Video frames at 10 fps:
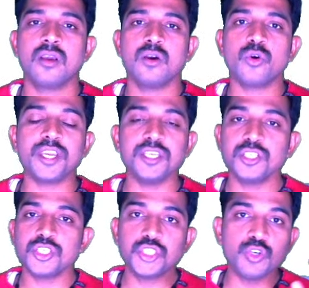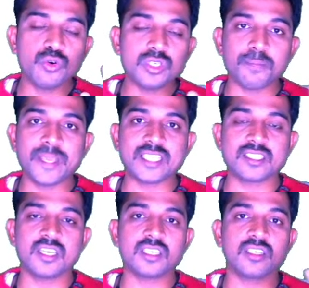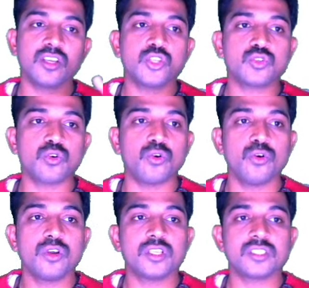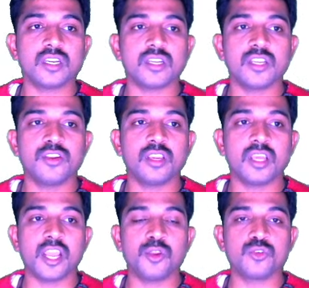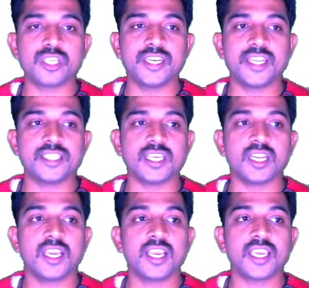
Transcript: Okay, don't mix that. So sir, here I use integer,